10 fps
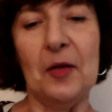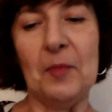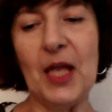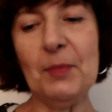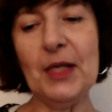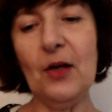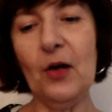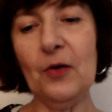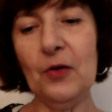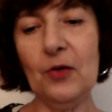maybe a
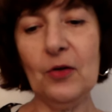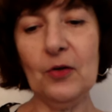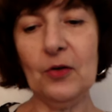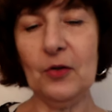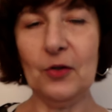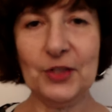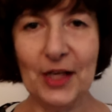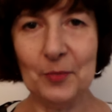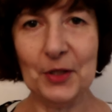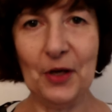long, long, long, long, long
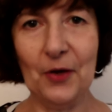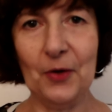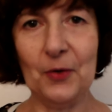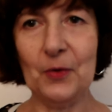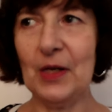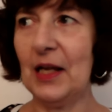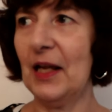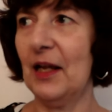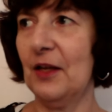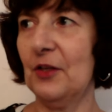time ago,
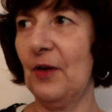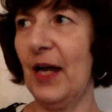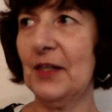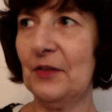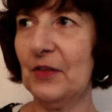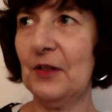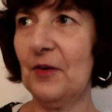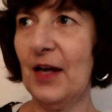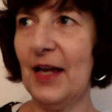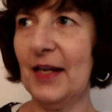you had a
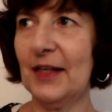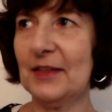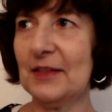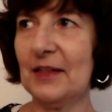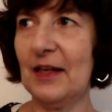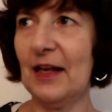cigarette,